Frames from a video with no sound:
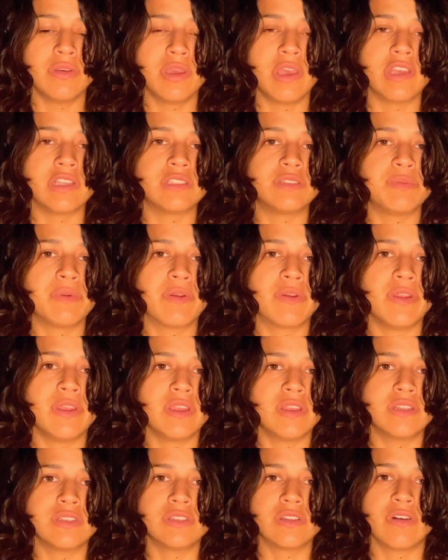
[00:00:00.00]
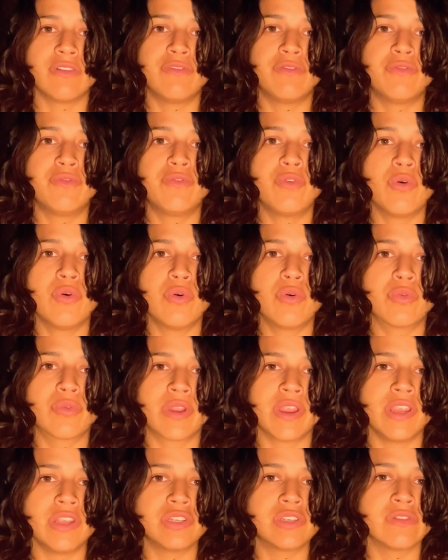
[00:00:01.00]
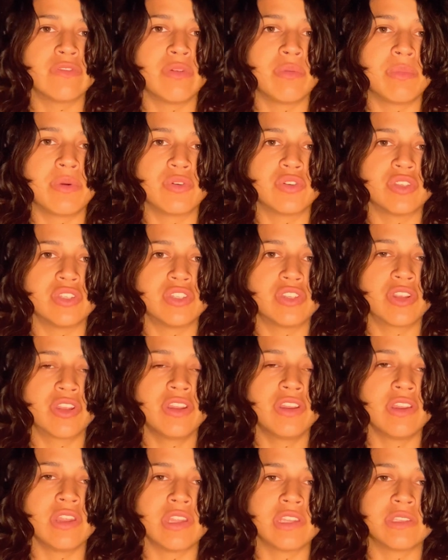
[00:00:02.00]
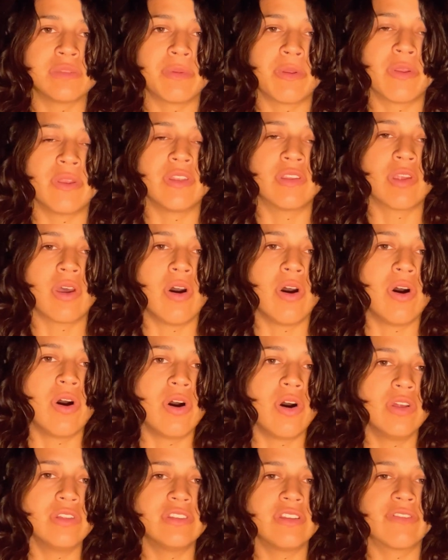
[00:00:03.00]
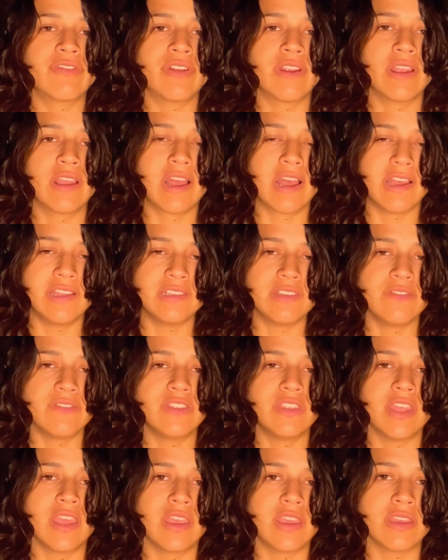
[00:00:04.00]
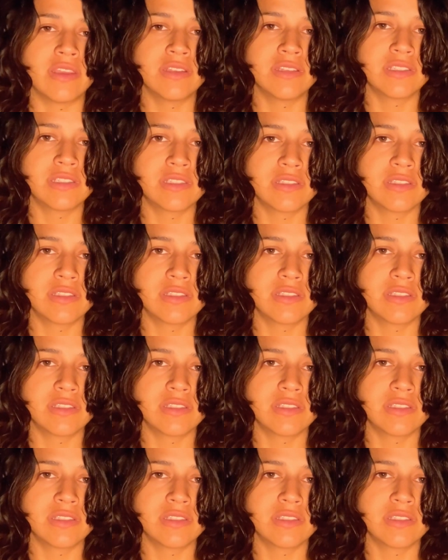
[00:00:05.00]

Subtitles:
experience a full range of emotions. You're going to experience all different kinds of things,